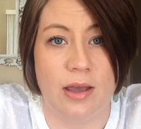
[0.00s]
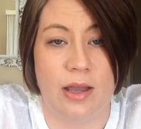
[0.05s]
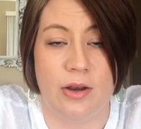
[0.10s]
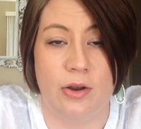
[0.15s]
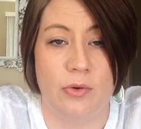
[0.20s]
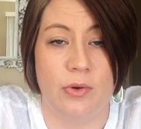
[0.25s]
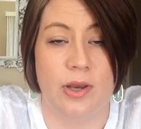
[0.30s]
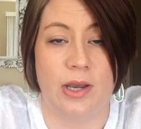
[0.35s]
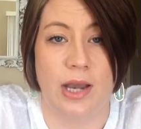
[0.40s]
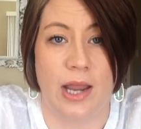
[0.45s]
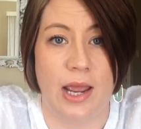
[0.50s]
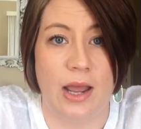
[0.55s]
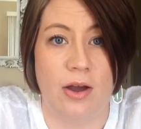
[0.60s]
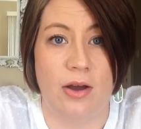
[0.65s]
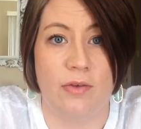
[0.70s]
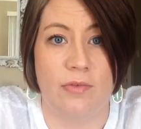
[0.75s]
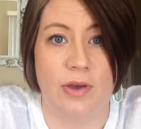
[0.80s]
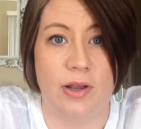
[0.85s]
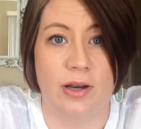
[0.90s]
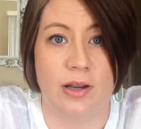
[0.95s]
I know it now.
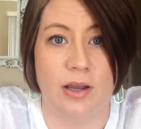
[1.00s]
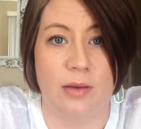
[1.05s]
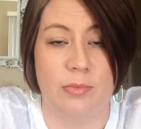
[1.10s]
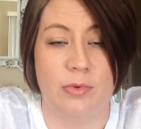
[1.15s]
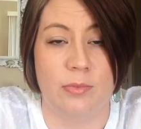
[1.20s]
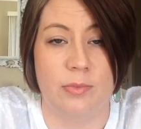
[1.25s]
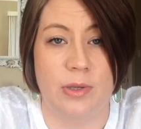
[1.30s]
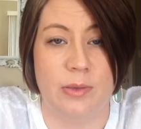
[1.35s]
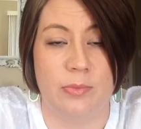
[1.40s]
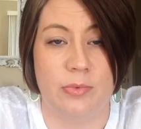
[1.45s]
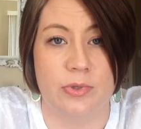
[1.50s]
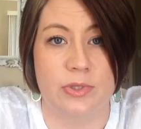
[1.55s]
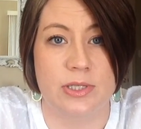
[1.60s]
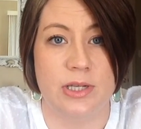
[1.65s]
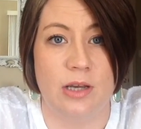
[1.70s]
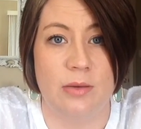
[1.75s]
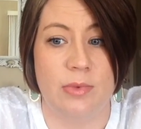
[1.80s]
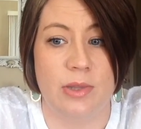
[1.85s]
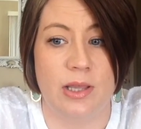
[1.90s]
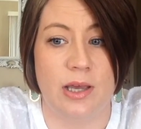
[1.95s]
I've had a couple of people
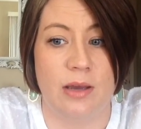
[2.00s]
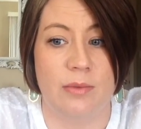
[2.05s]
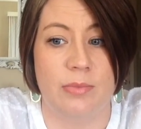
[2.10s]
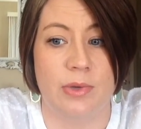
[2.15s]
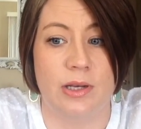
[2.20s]
tell me that,